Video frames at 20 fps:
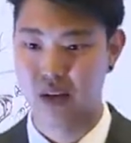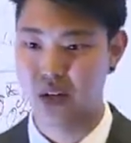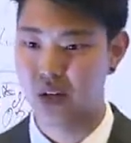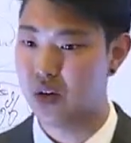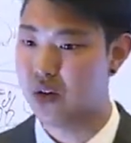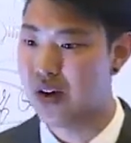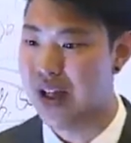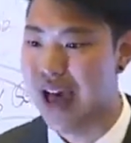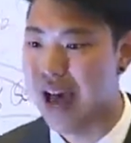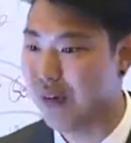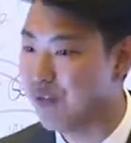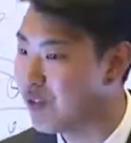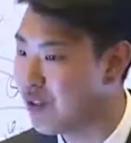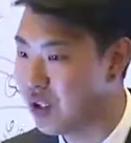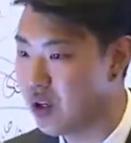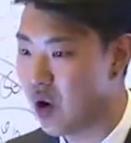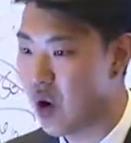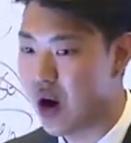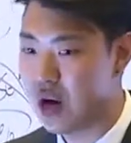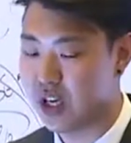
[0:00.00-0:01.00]
You don't have to
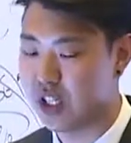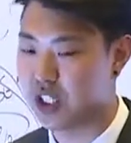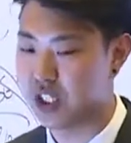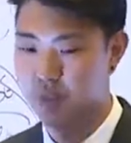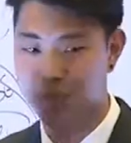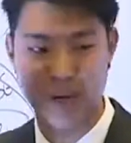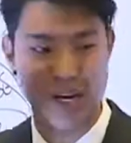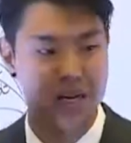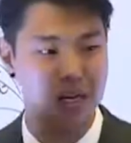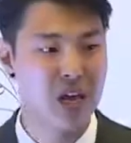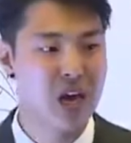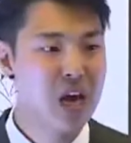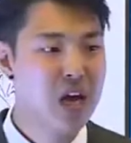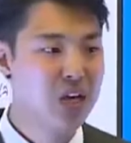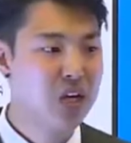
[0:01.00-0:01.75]
know how to speak.